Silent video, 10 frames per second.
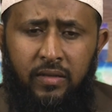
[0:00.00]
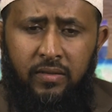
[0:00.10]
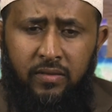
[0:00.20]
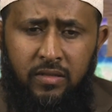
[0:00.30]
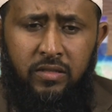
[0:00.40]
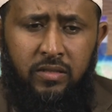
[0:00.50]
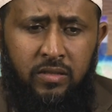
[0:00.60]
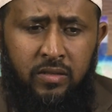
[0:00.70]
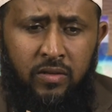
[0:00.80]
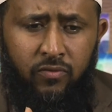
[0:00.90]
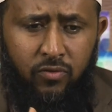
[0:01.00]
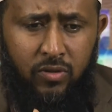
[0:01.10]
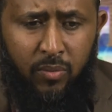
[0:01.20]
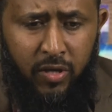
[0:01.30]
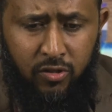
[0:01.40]
this
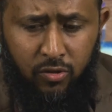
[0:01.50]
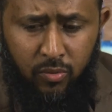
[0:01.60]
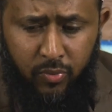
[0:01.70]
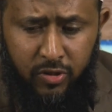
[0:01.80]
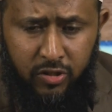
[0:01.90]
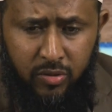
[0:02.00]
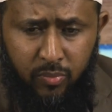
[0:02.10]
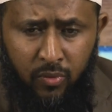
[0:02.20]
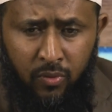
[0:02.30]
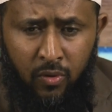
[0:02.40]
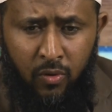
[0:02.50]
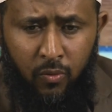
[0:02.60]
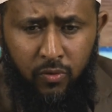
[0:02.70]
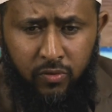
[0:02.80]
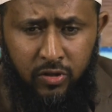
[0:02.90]
fundamental principle
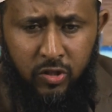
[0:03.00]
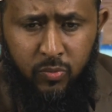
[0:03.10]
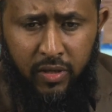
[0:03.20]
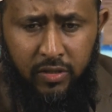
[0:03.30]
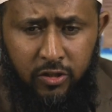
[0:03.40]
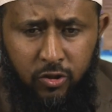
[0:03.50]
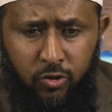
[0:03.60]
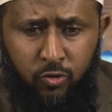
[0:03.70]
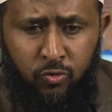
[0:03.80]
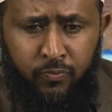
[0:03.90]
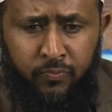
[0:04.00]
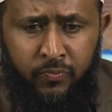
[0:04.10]
with respect to